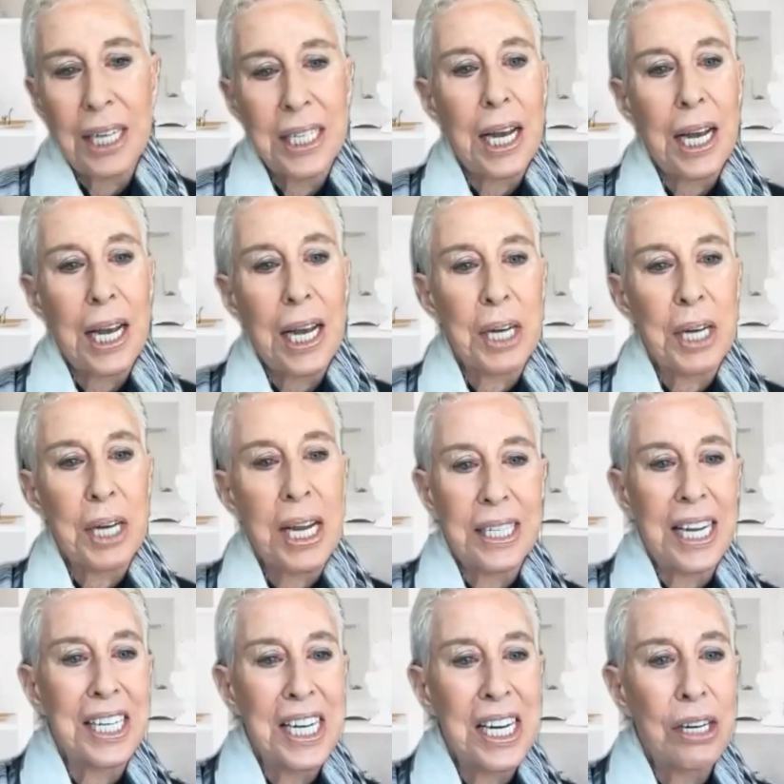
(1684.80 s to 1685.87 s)
it can take up to
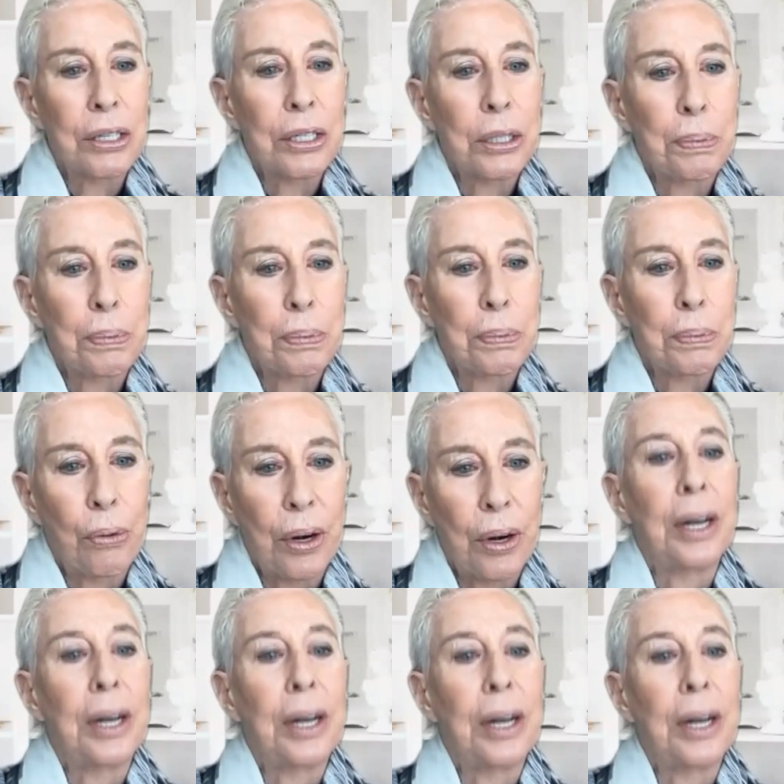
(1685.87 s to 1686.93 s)
8 to 10 years
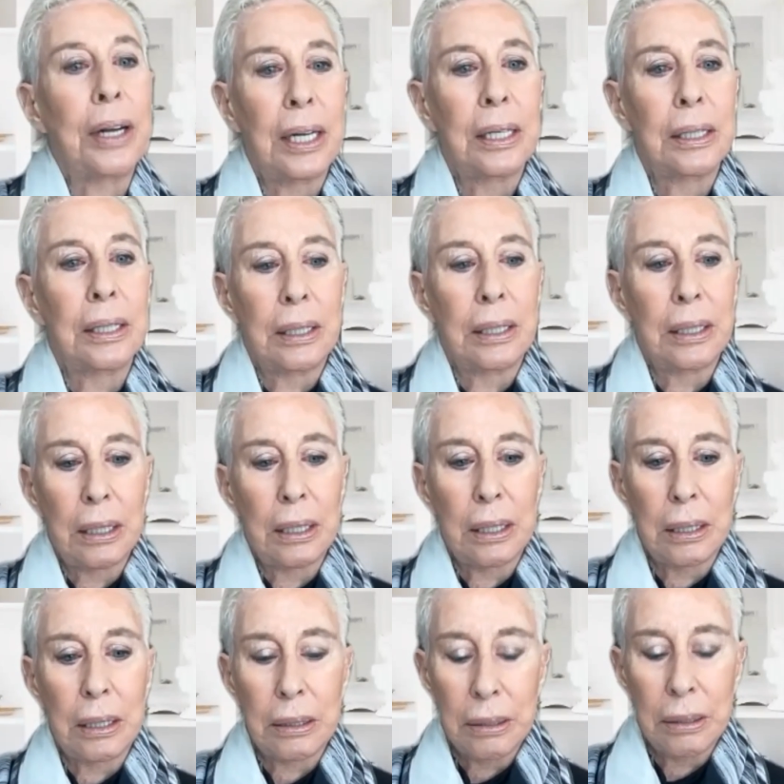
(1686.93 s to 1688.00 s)
before, and
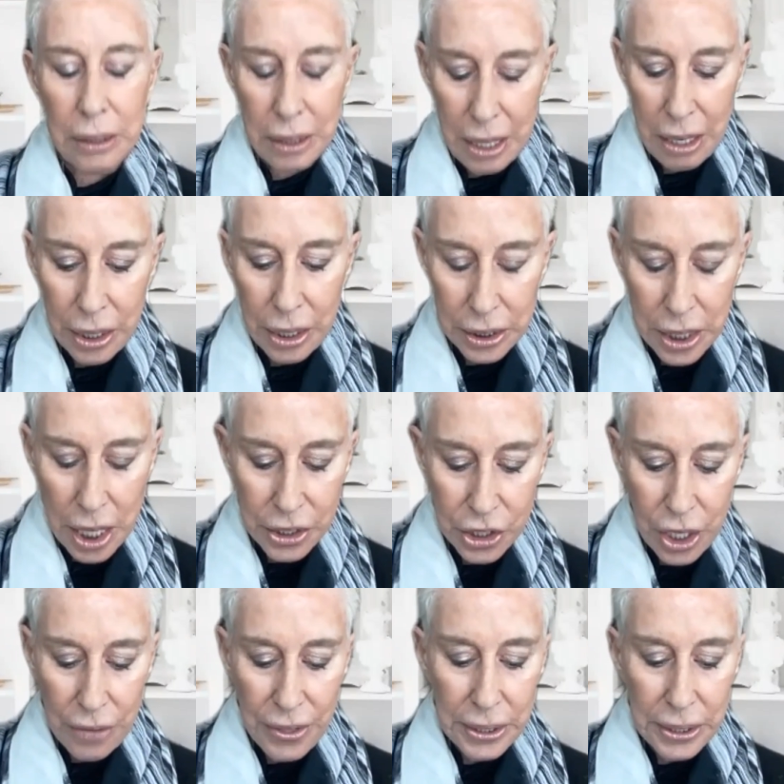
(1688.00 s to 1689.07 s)
Erica
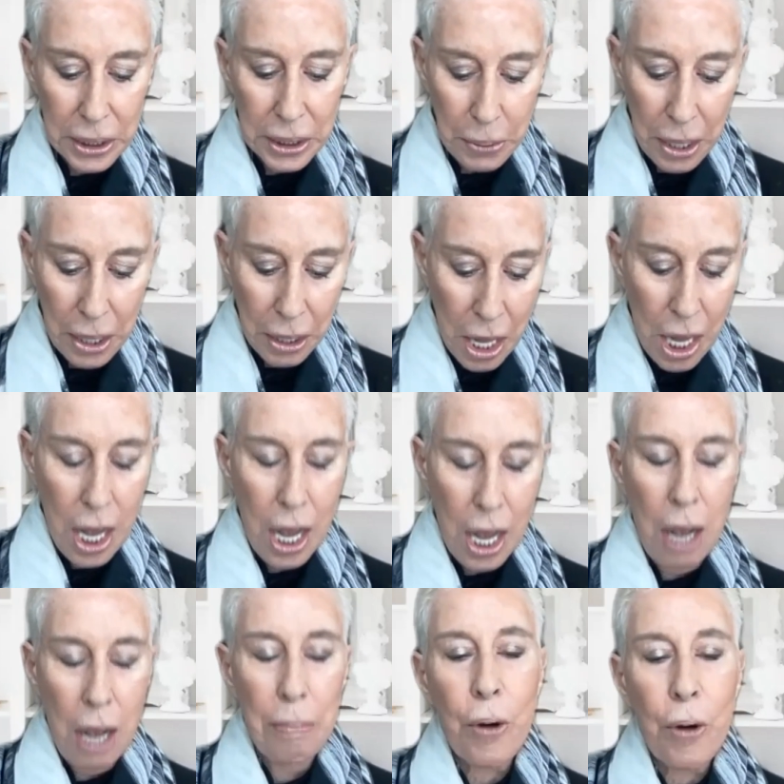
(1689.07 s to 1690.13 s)
touched on this as well,
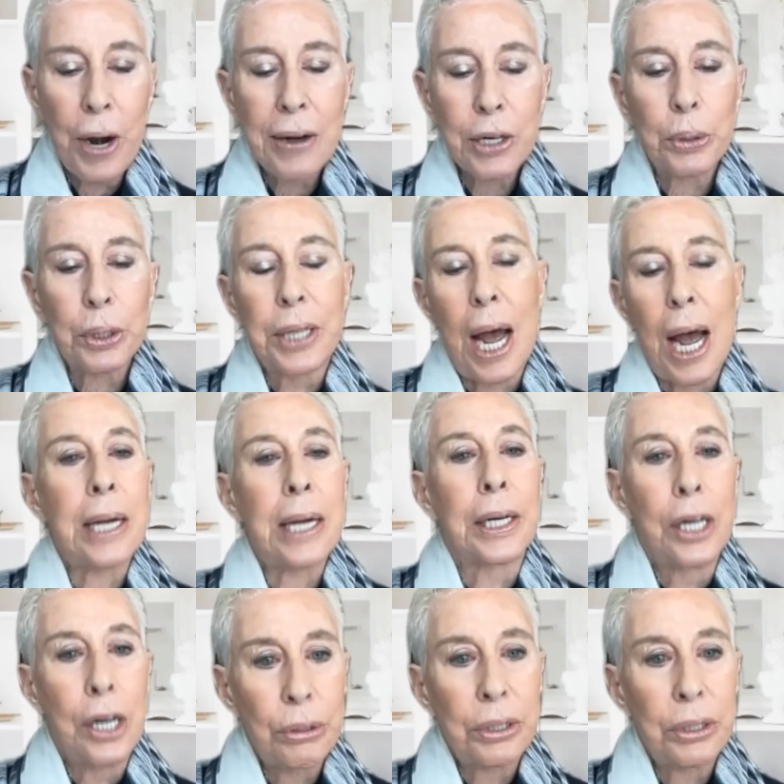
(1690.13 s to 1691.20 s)
before an actual
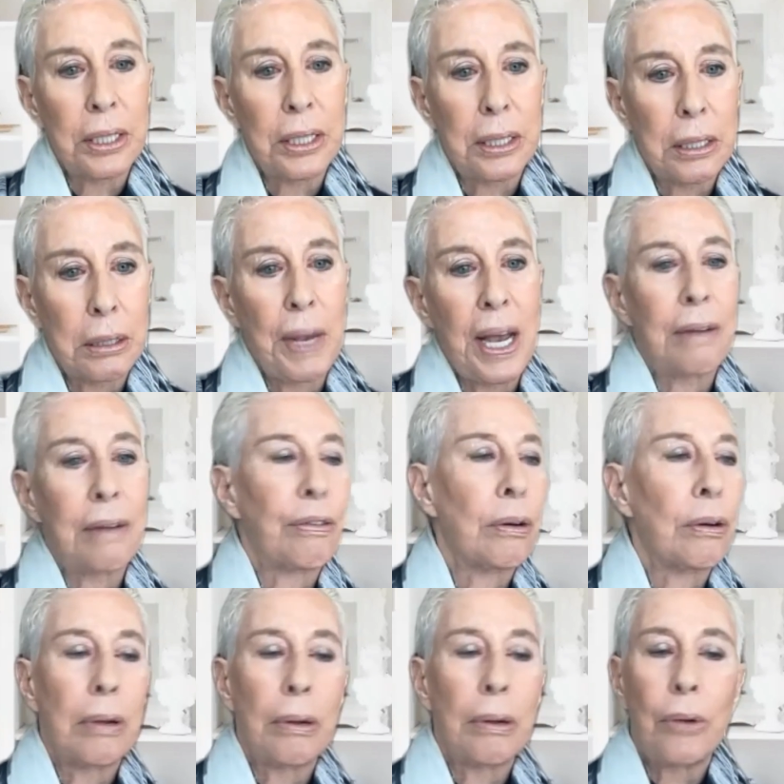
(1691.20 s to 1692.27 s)
diagnosis is
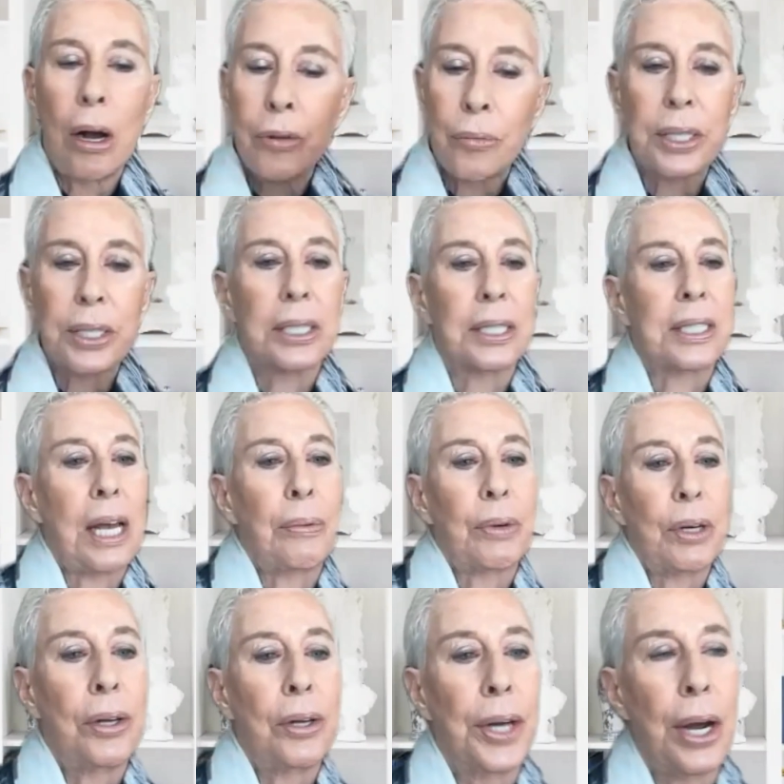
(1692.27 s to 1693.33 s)
made for all the
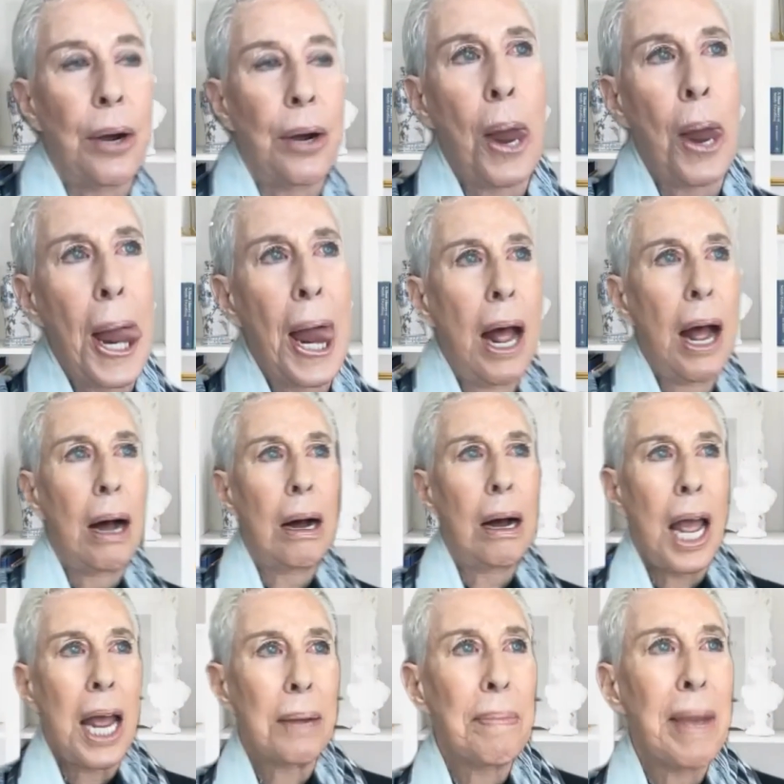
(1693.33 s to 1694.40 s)
reasons that we all know.
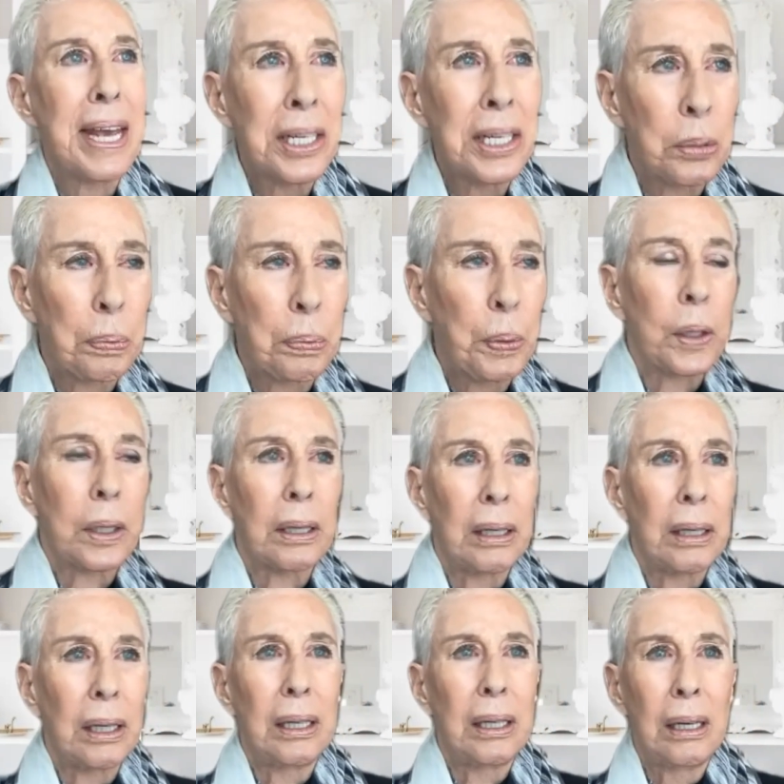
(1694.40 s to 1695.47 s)
And Megan's
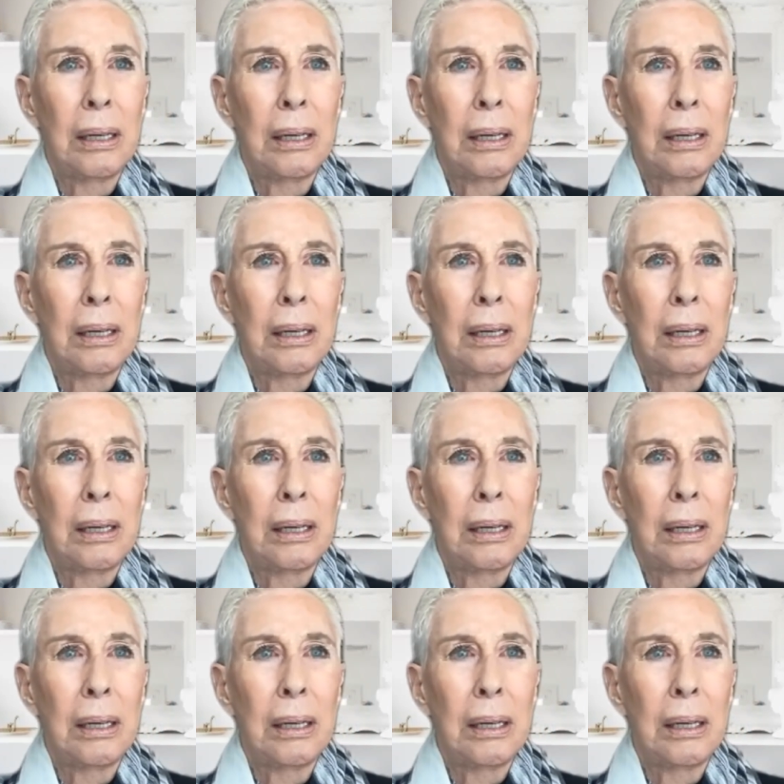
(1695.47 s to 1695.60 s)
book